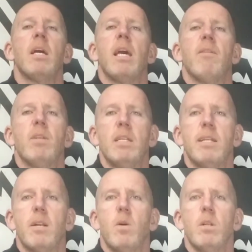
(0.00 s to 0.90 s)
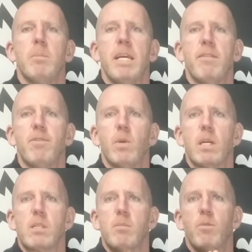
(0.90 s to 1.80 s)
If you need to get a hold of me,
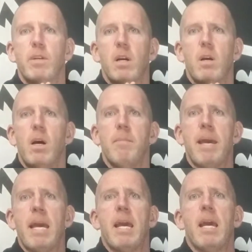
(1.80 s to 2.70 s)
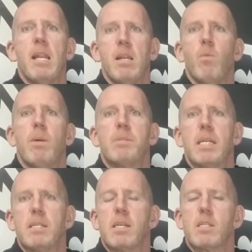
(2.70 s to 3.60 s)
info@huskymoving.com, and website
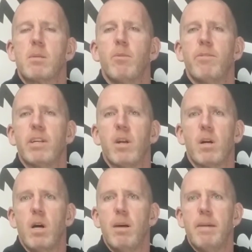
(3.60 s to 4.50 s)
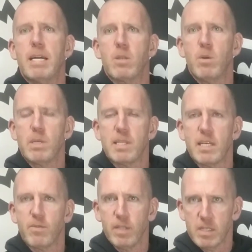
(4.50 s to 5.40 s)
is huskymoving.com. As always, thanks
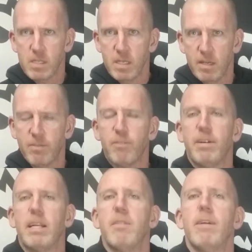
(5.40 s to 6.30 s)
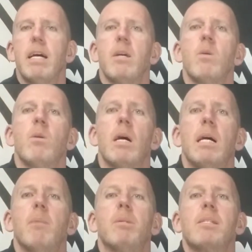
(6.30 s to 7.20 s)
for listening. And if you found any value,
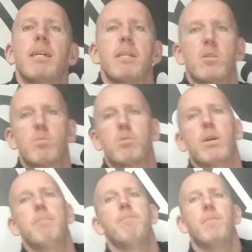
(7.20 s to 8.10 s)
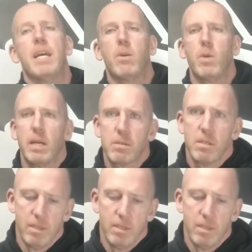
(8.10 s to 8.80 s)
please like and subscribe. Thank you, guys.